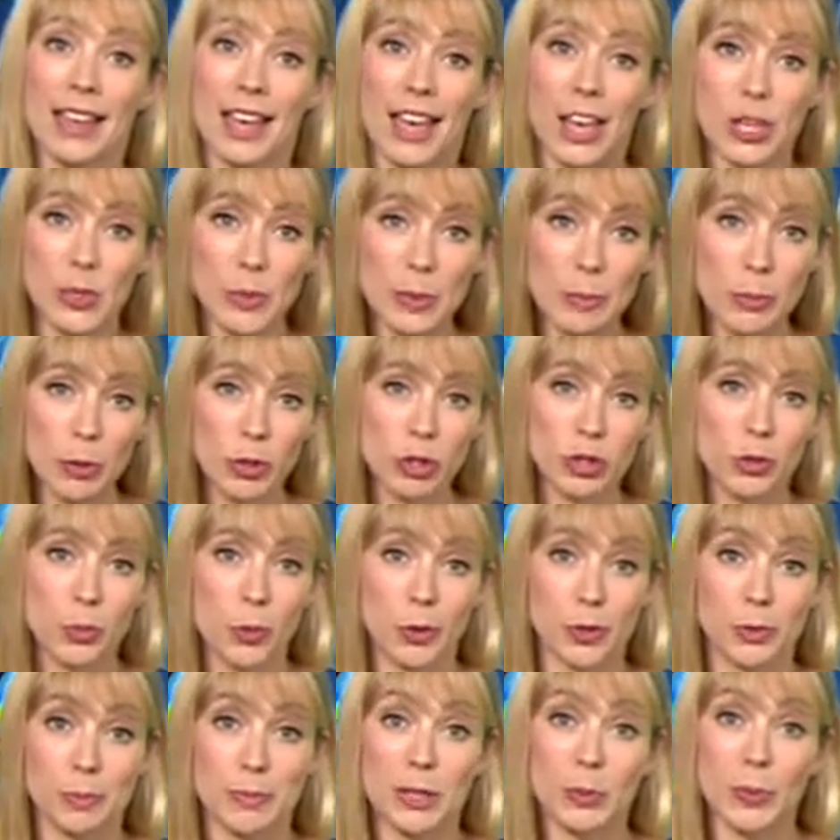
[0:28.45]
As we push
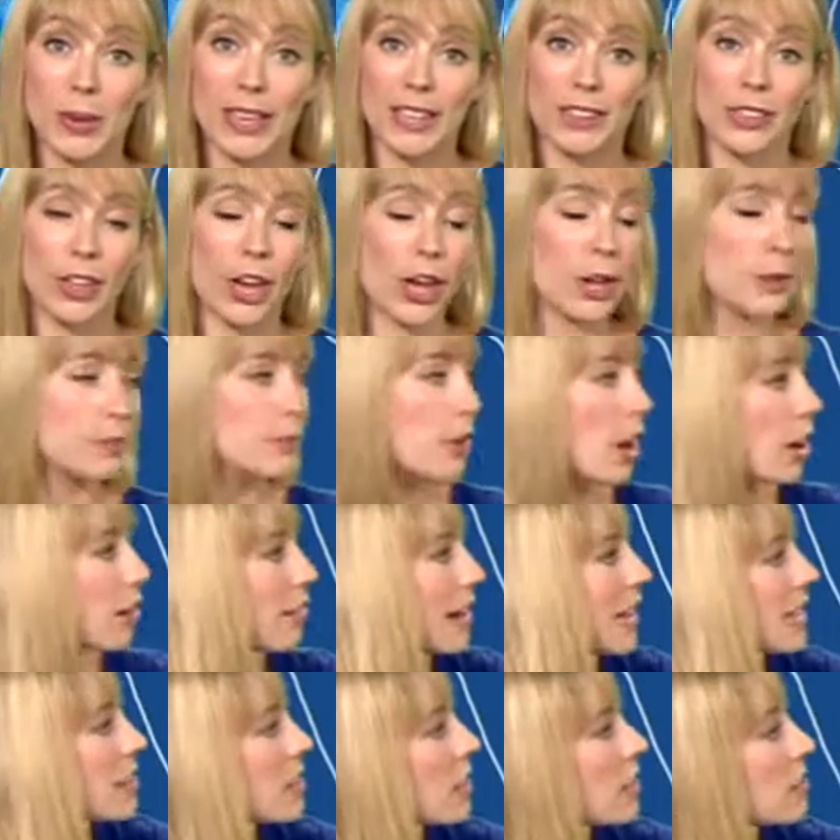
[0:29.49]
towards midweek, though, our
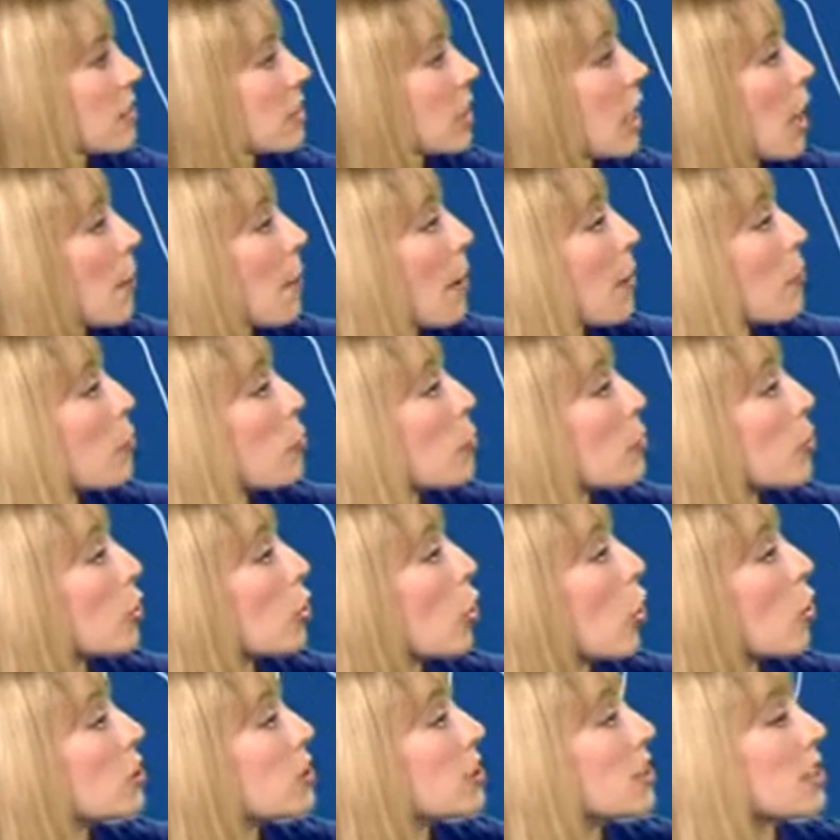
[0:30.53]
air starts to come up from the
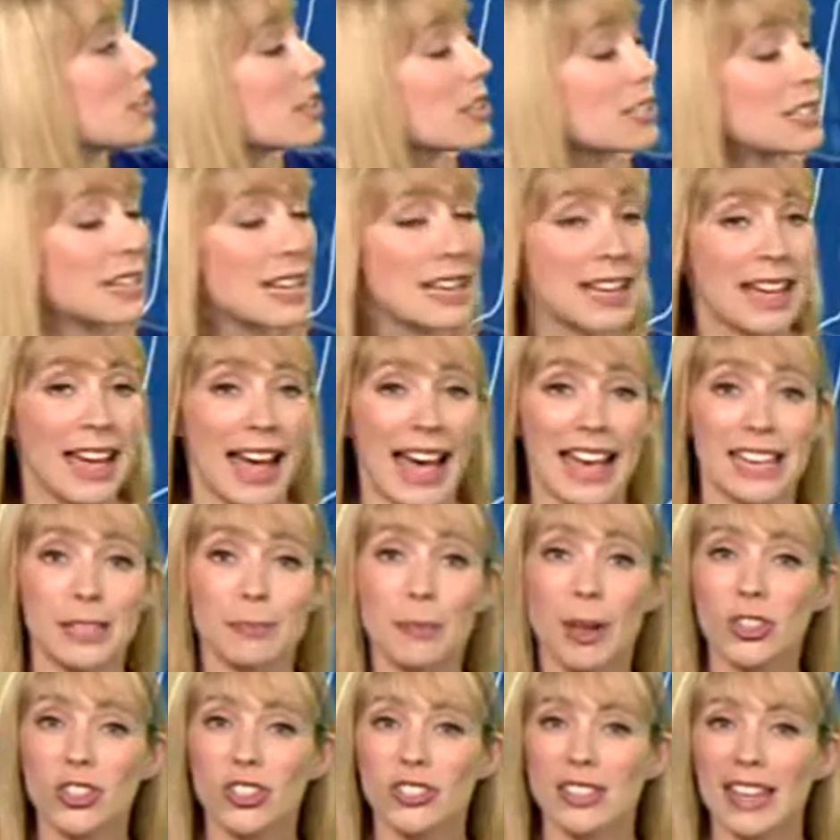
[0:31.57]
continent, and
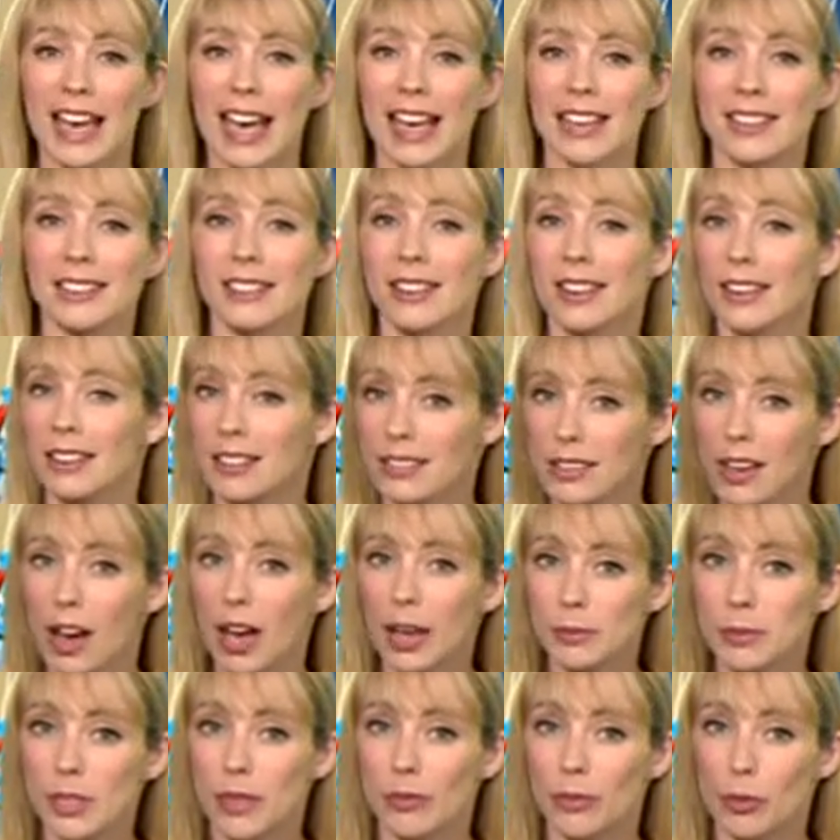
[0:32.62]
much as it has done at
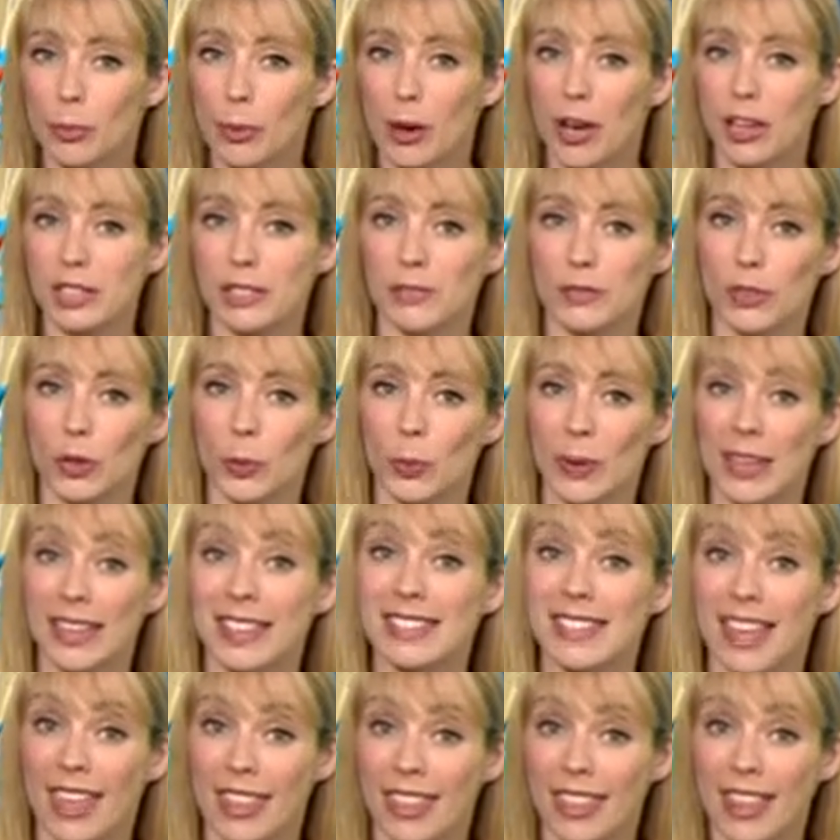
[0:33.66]
times over the past few
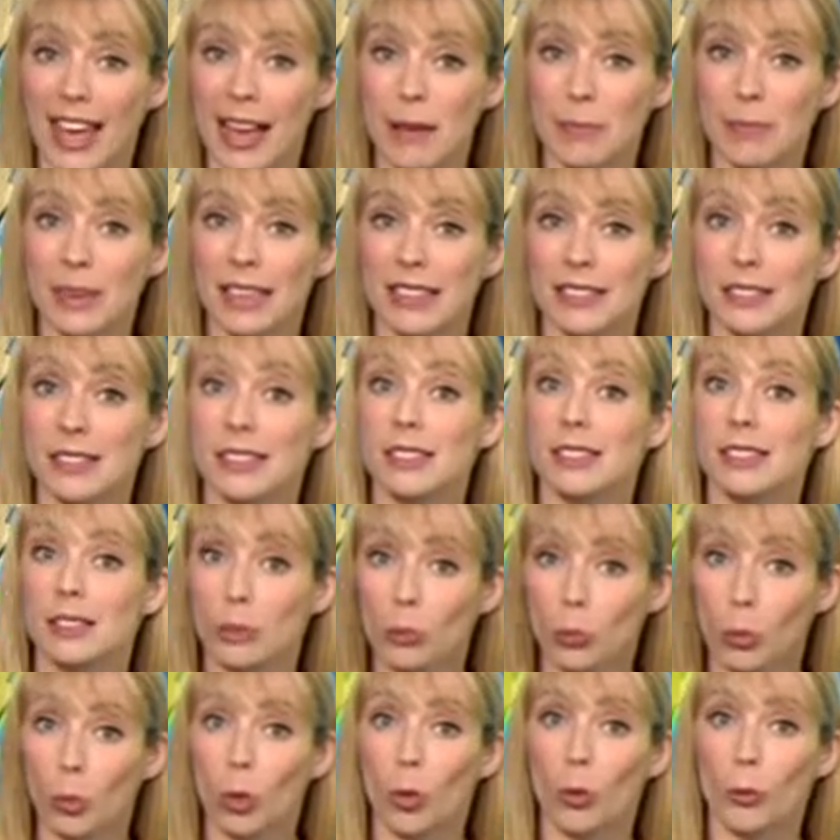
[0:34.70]
weeks, that means
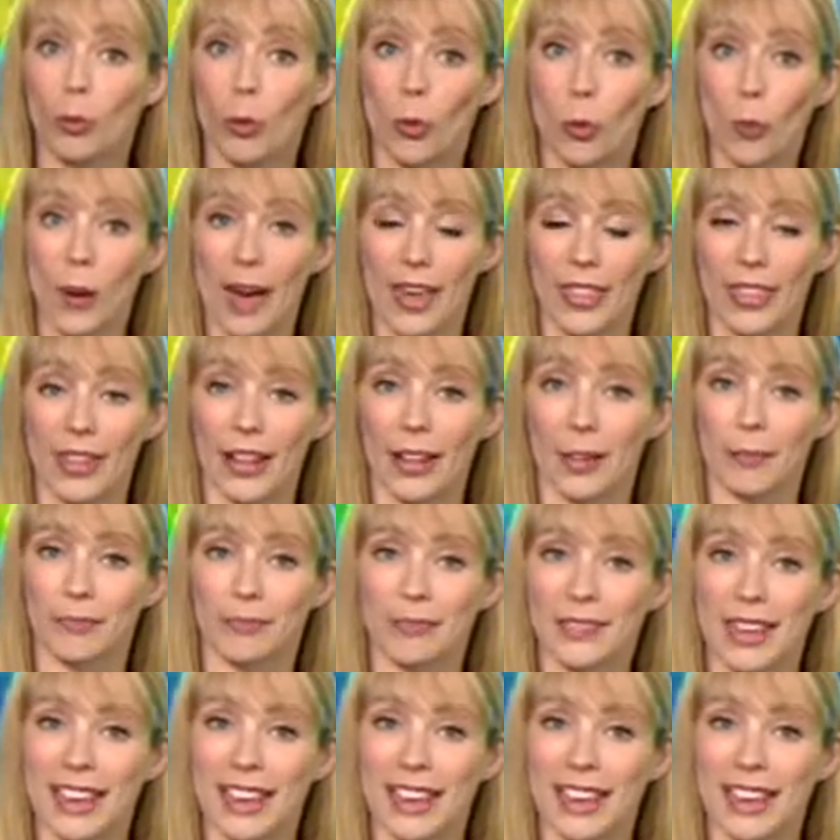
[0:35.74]
some warm weather.